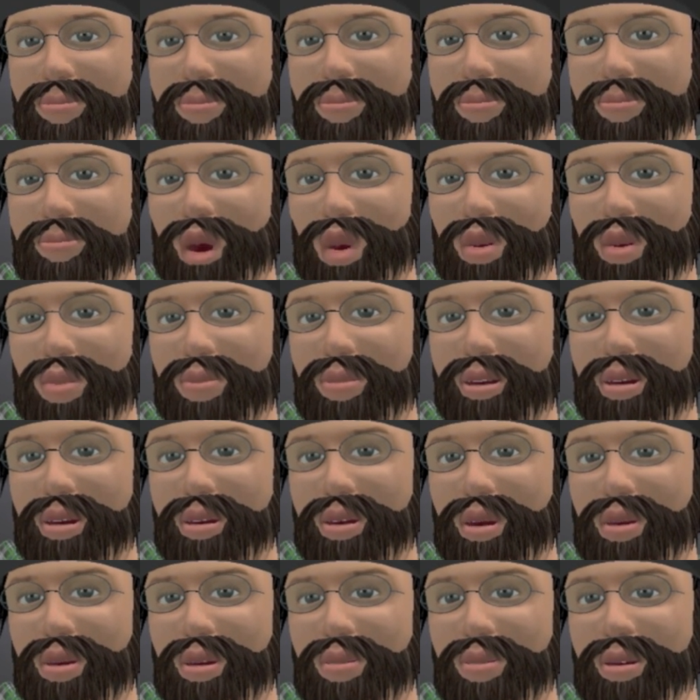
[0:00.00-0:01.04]
I sure hope
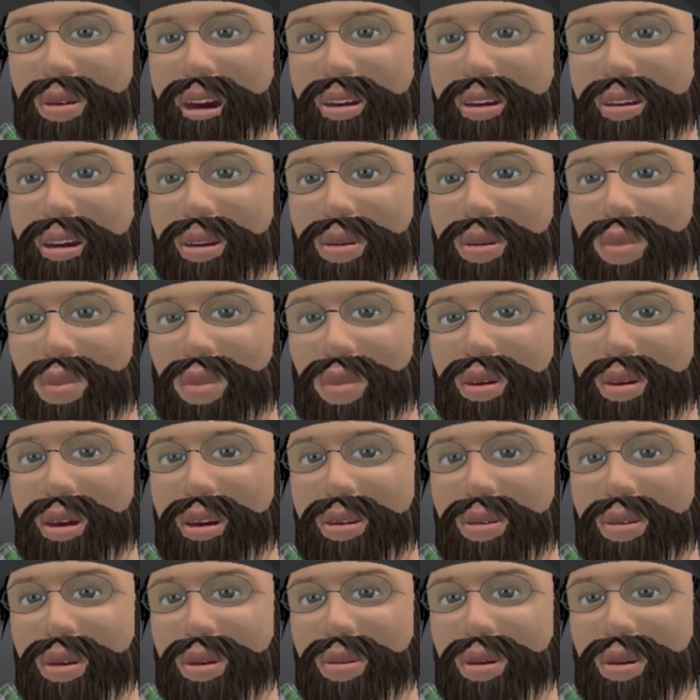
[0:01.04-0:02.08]
they asked different questions than
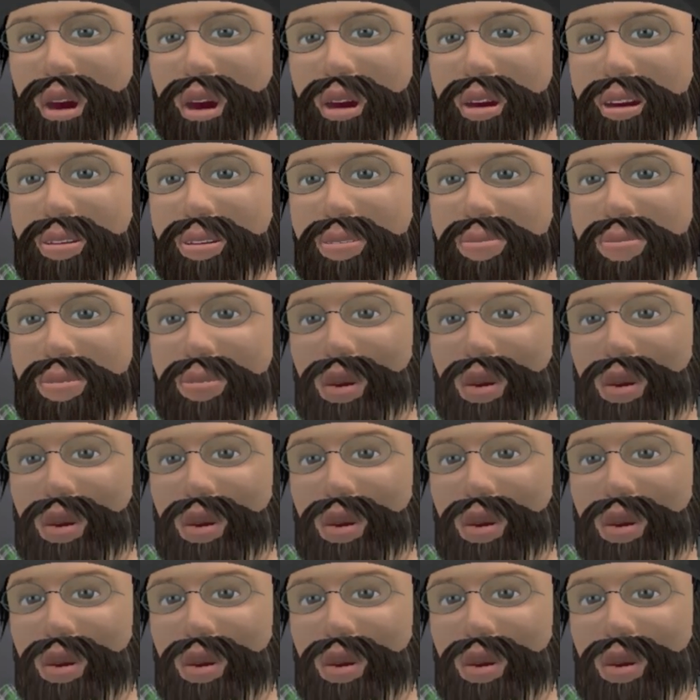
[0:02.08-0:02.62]
the last time they were